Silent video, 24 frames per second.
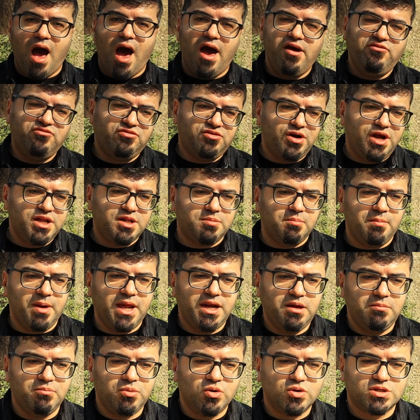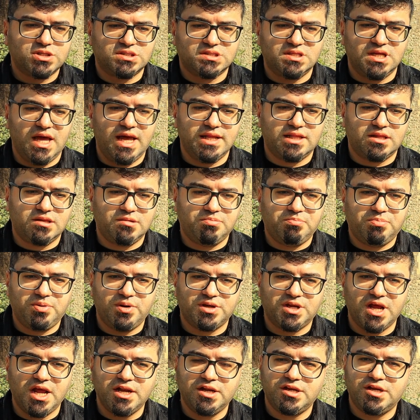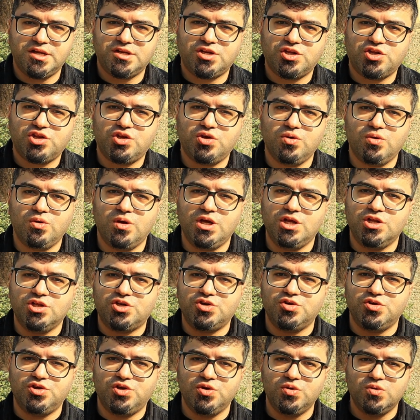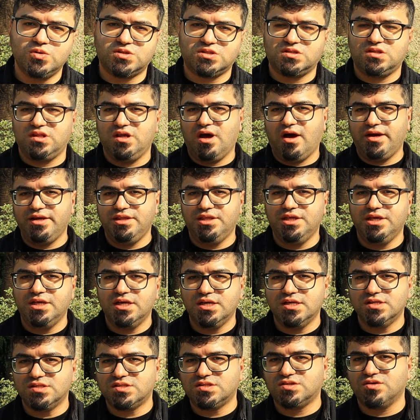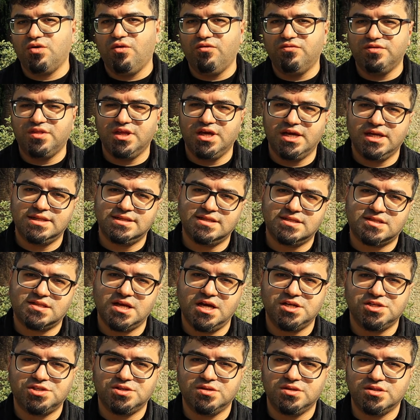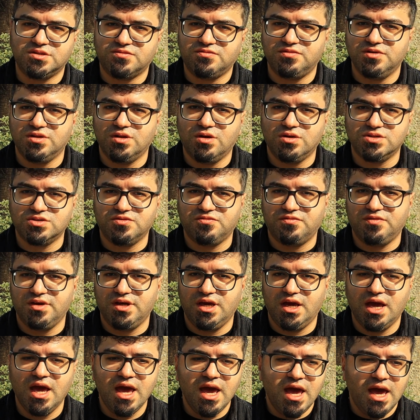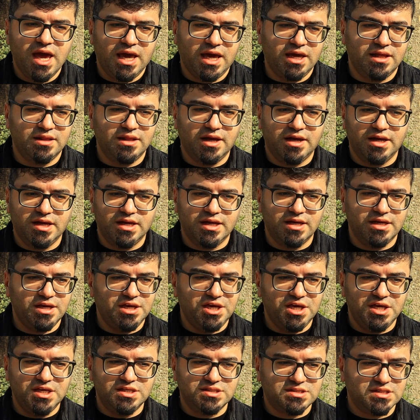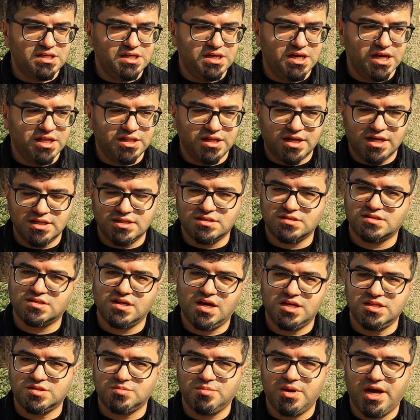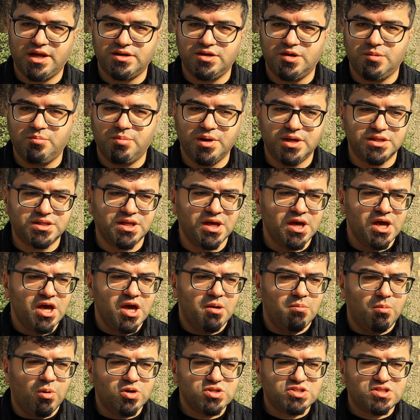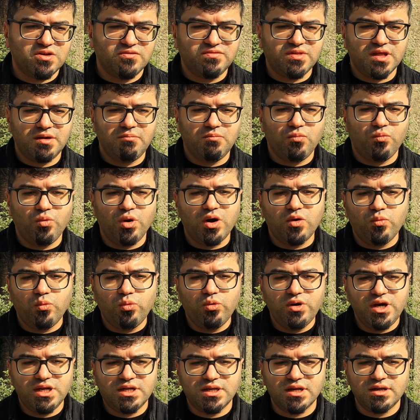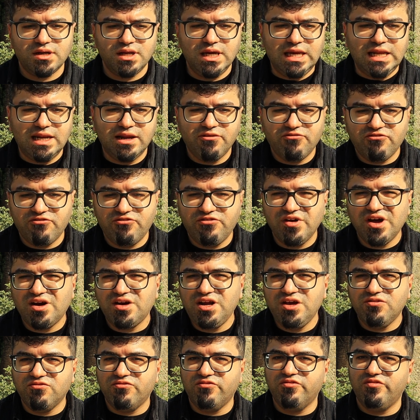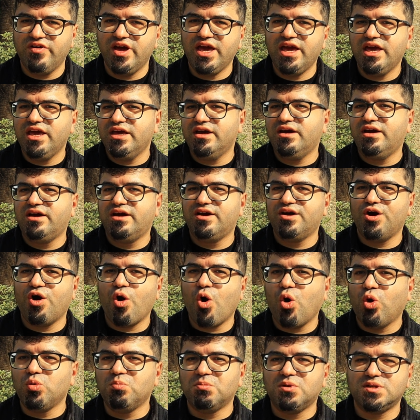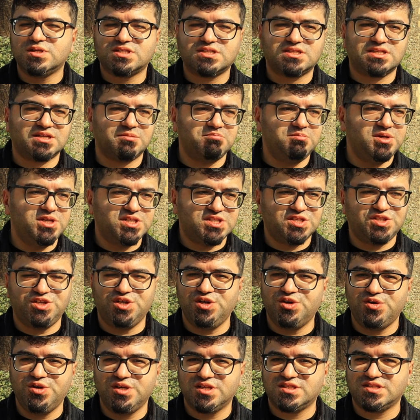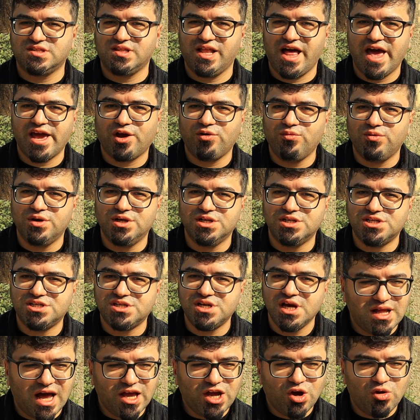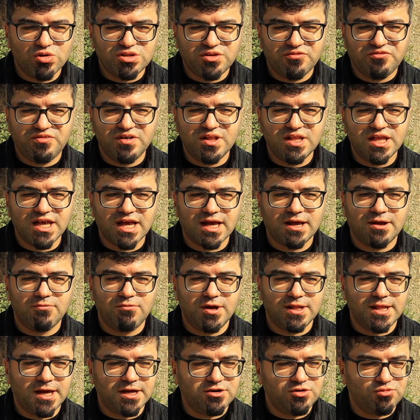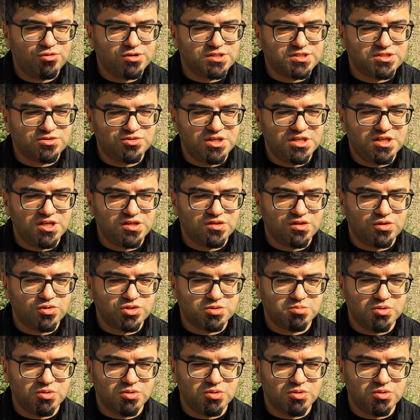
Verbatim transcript: I've read many books that pretended to introduce the ideas of the existentialist philosophy in an easy and concise manner, but most of them were written in a very vague, almost mysterious language. I got the feeling when I was reading those